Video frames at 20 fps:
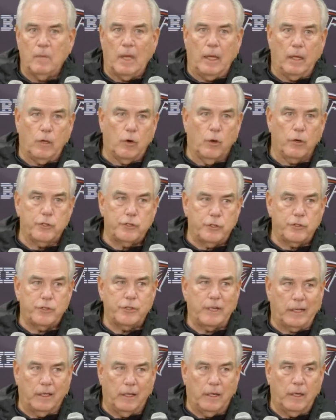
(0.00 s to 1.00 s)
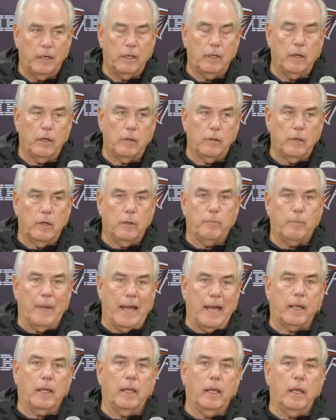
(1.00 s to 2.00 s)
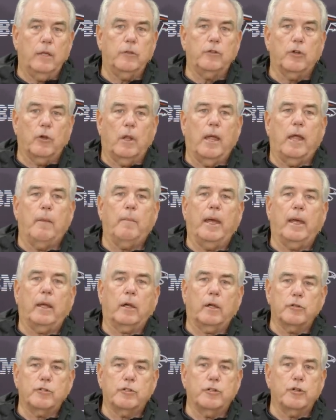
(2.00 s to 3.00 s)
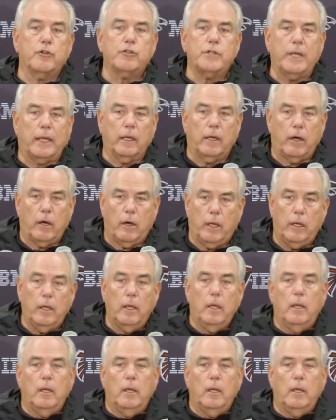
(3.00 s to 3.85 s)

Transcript: And of course, your secondary, the back end, your linebackers, and your secondary